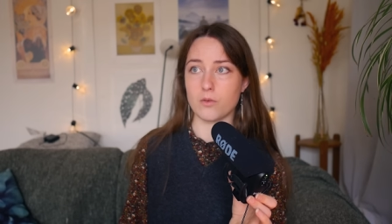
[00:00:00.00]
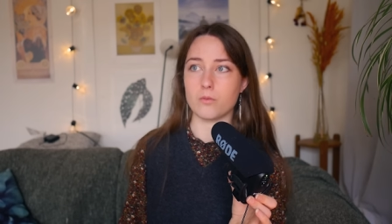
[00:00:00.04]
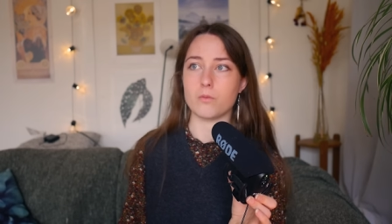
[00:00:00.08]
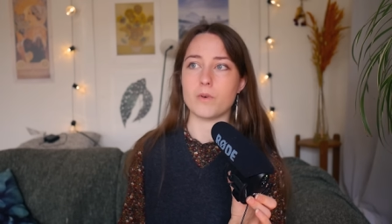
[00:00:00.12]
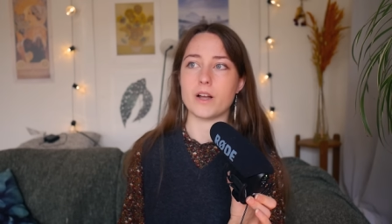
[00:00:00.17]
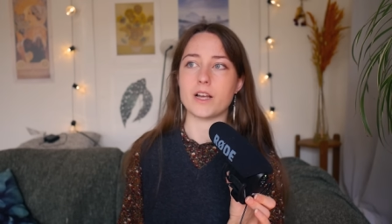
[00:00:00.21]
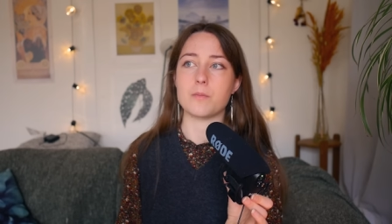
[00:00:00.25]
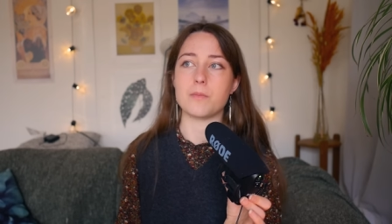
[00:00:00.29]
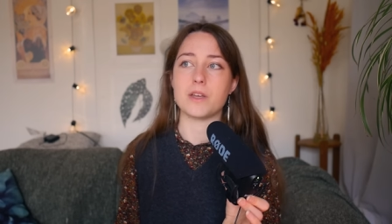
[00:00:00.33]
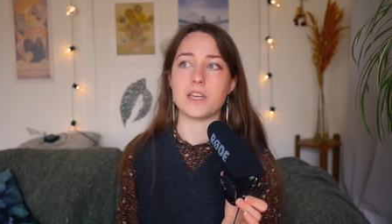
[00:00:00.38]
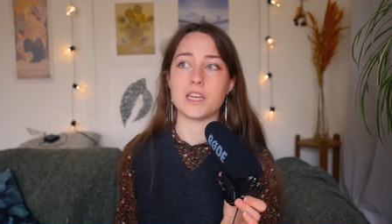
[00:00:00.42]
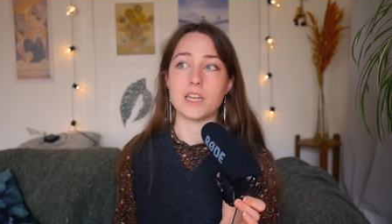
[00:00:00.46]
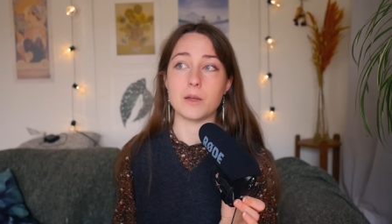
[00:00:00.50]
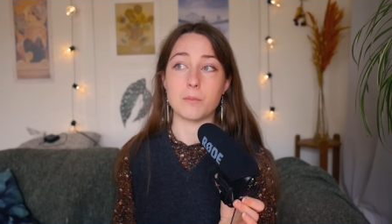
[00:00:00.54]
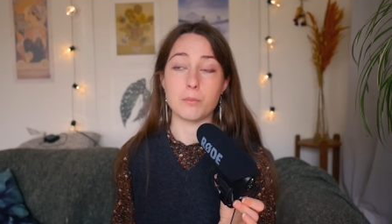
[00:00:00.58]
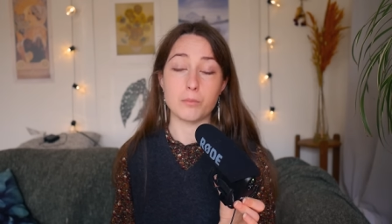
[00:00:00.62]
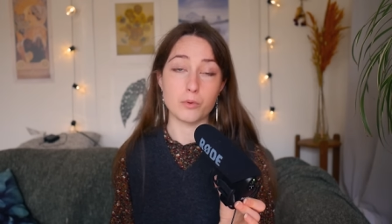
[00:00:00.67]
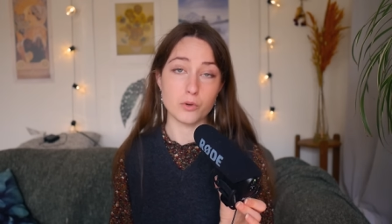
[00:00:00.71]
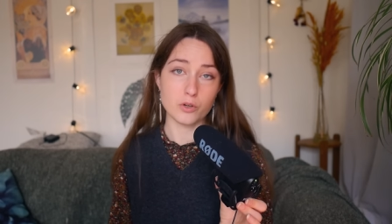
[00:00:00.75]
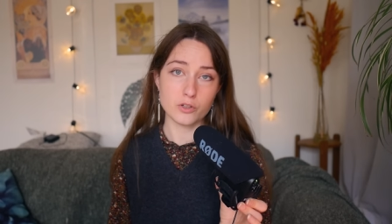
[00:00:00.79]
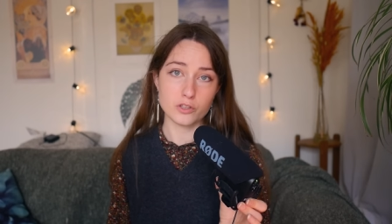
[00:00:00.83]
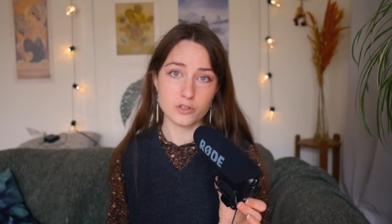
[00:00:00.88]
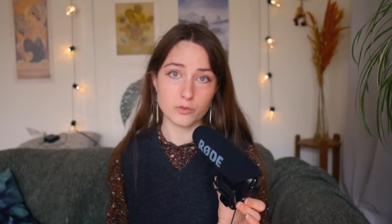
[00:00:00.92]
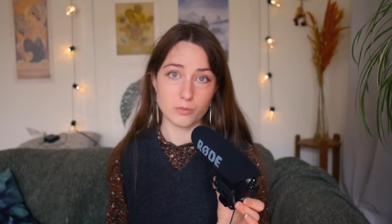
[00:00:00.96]
recommending
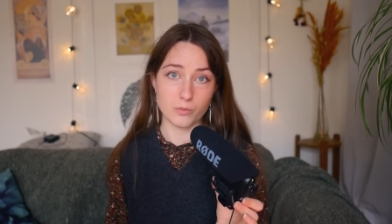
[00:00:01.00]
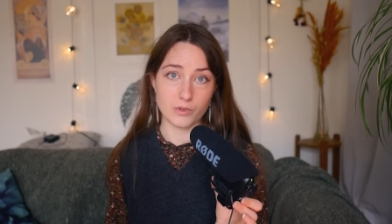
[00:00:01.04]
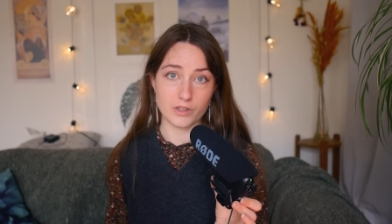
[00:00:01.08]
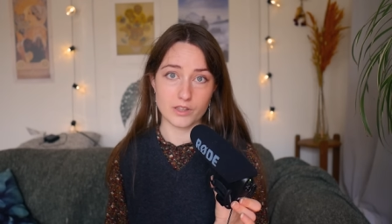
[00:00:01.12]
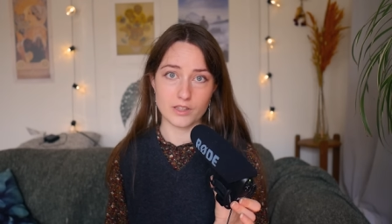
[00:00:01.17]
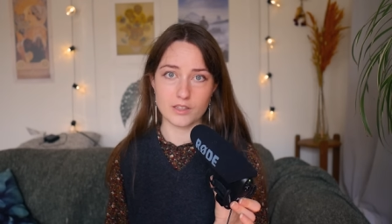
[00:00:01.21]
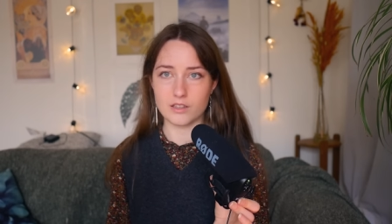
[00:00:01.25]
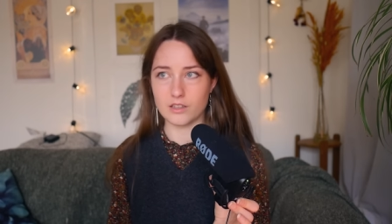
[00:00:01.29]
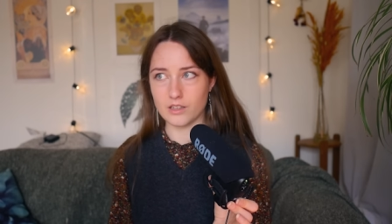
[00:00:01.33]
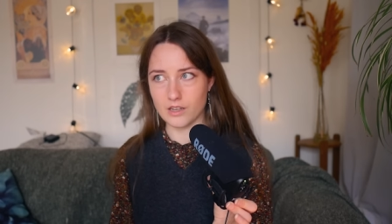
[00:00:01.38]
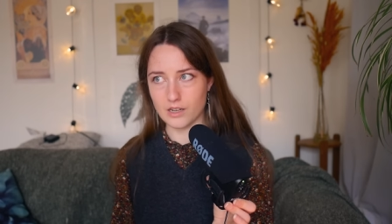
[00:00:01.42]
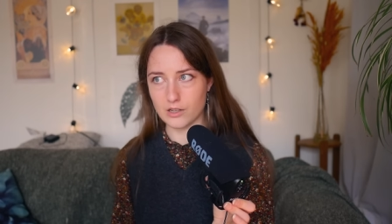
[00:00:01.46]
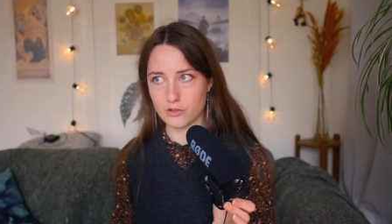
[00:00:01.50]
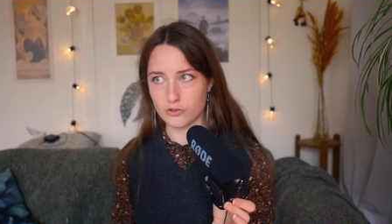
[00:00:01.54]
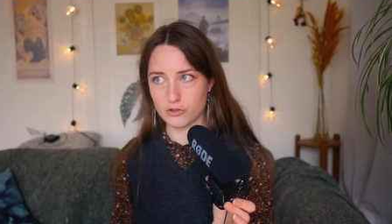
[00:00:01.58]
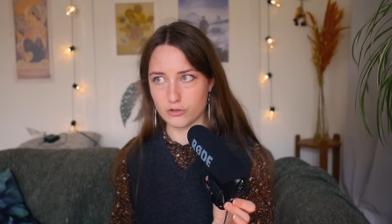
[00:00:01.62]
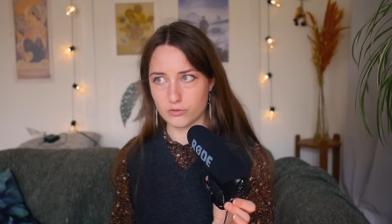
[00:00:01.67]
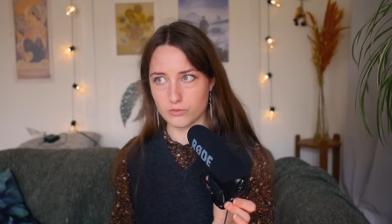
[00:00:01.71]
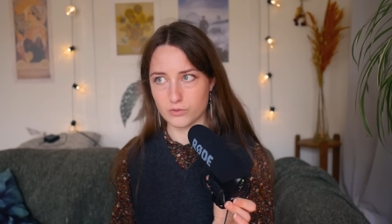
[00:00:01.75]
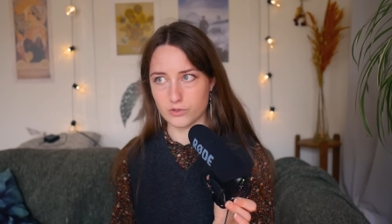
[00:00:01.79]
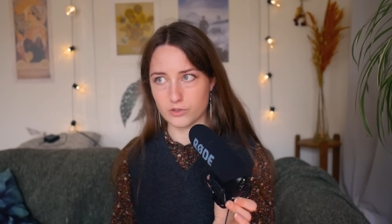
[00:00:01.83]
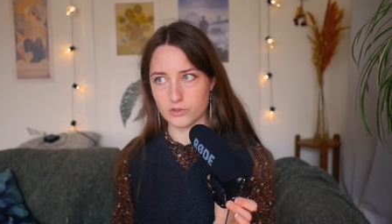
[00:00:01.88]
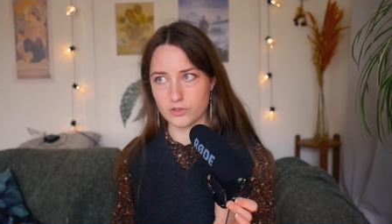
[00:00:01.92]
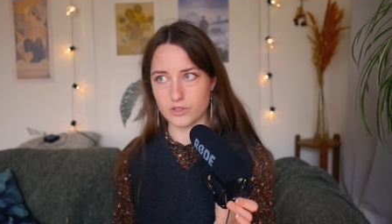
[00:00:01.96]
books with
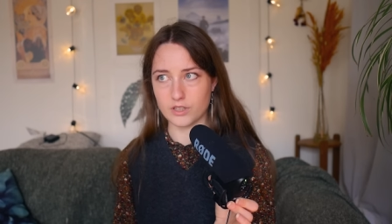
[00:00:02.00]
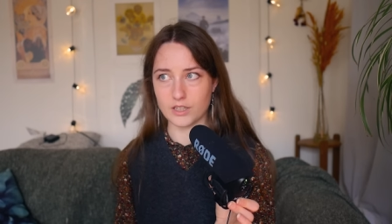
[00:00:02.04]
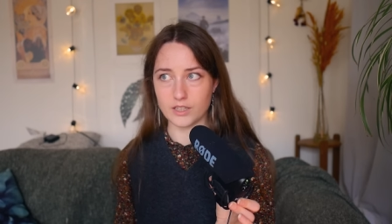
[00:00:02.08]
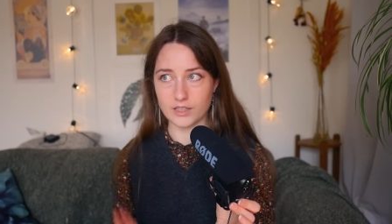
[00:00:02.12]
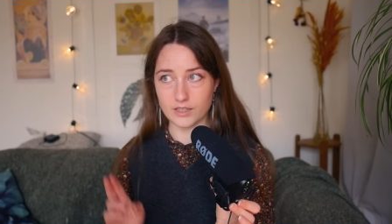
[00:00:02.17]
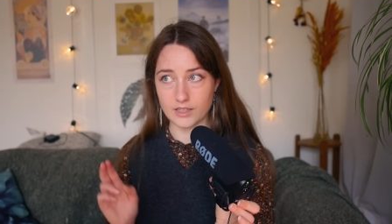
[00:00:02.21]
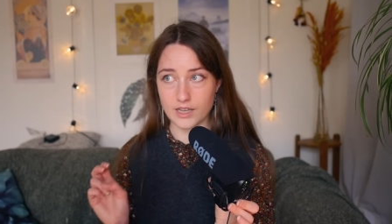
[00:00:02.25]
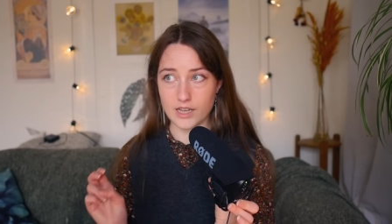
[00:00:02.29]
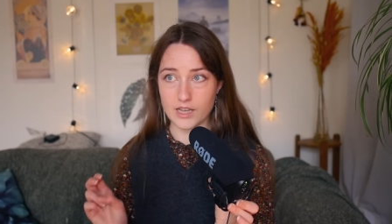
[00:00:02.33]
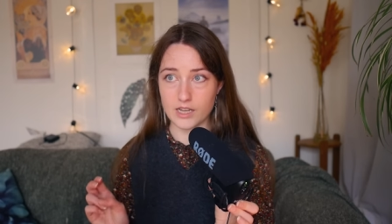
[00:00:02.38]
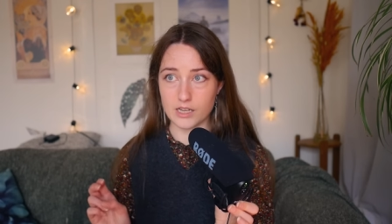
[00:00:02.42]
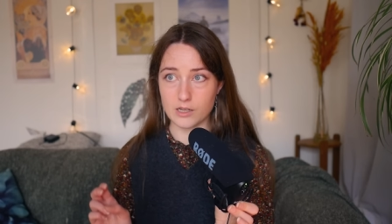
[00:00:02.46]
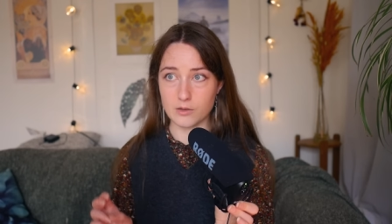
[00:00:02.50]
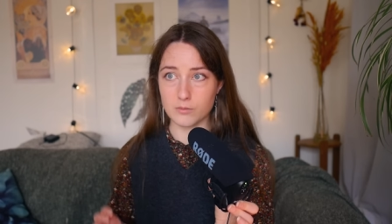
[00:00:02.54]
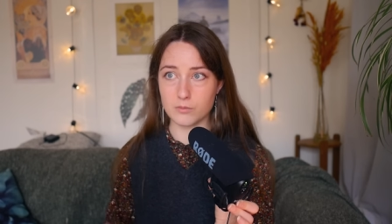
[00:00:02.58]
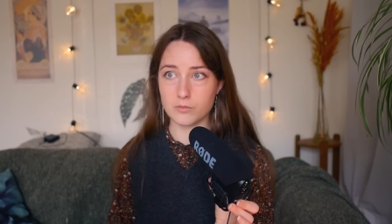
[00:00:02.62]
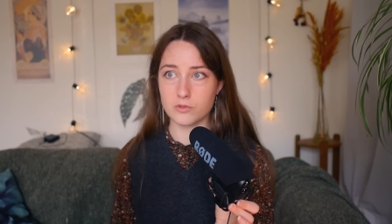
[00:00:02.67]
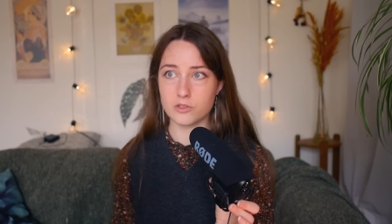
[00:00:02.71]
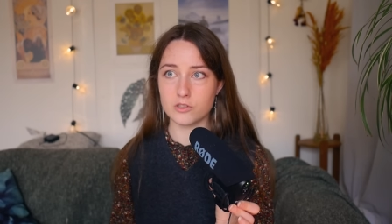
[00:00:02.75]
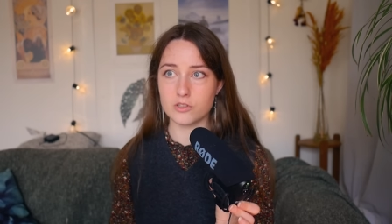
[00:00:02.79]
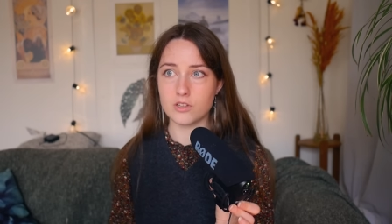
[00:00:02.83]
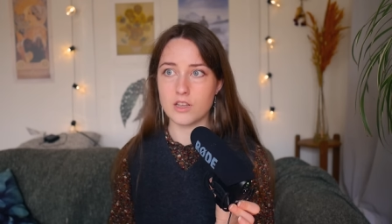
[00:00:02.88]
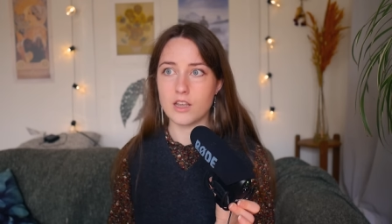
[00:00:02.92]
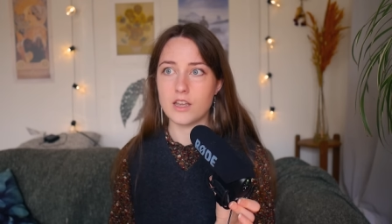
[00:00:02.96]
dangerous
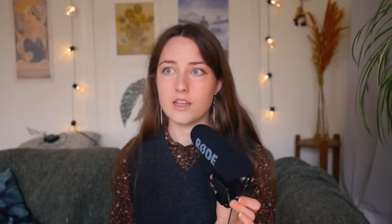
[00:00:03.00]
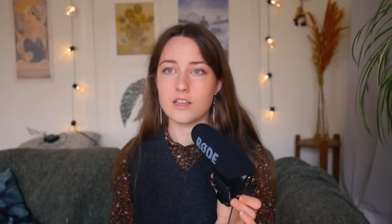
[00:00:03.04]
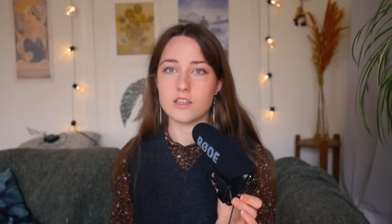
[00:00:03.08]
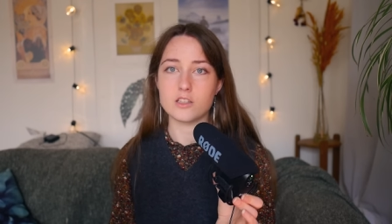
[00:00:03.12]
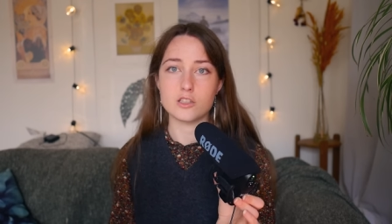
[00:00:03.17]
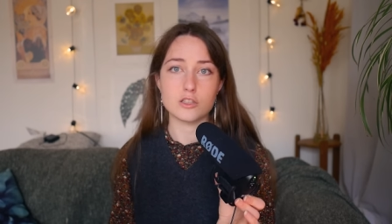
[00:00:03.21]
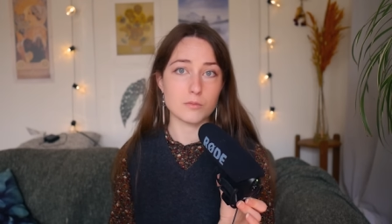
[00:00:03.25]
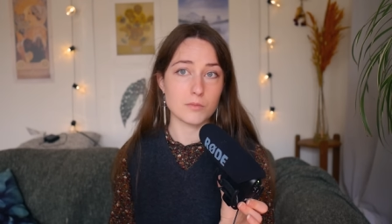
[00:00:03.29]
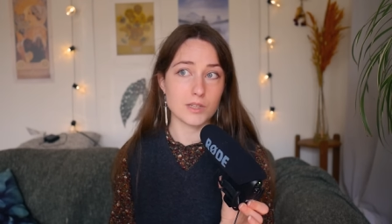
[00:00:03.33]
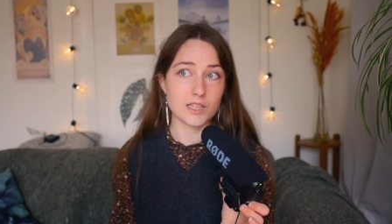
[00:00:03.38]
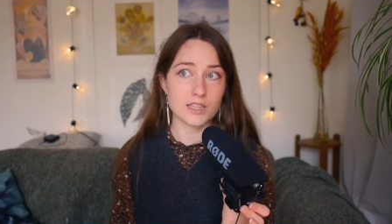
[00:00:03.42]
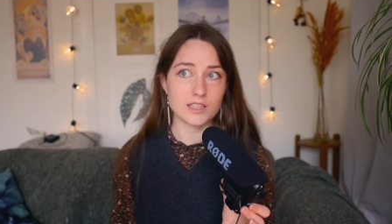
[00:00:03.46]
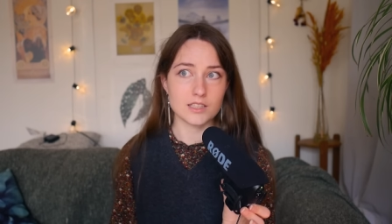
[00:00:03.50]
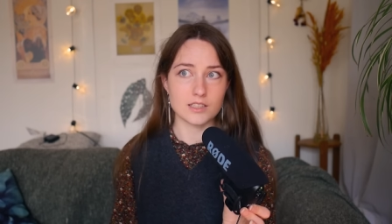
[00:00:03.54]
games, Smith